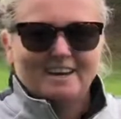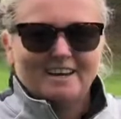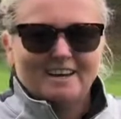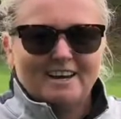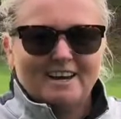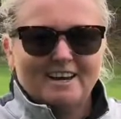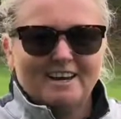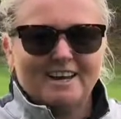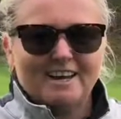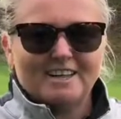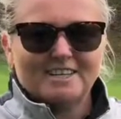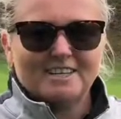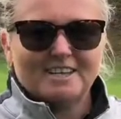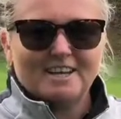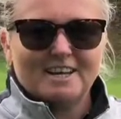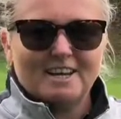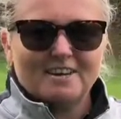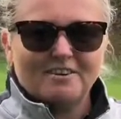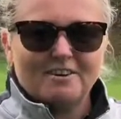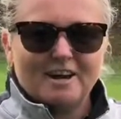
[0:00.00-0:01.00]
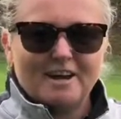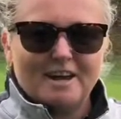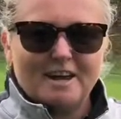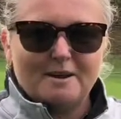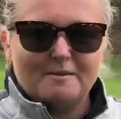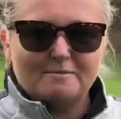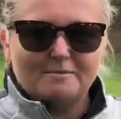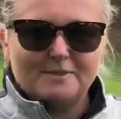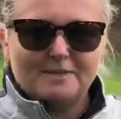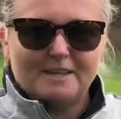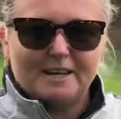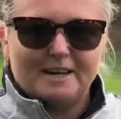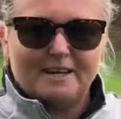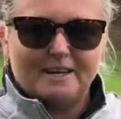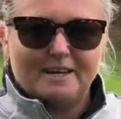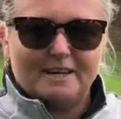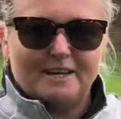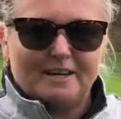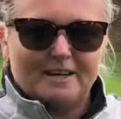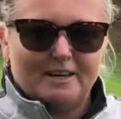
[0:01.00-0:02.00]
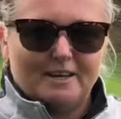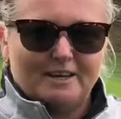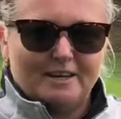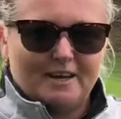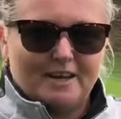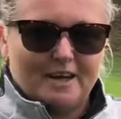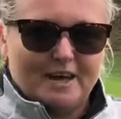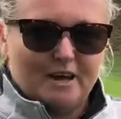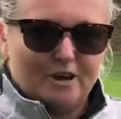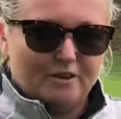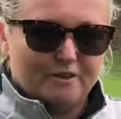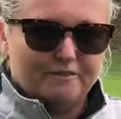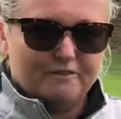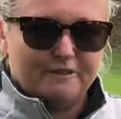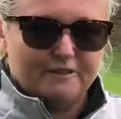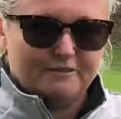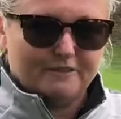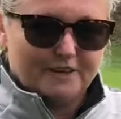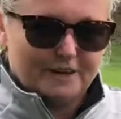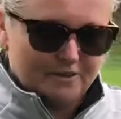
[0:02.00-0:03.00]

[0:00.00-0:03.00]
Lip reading: Okay, so here I am down here on the 15th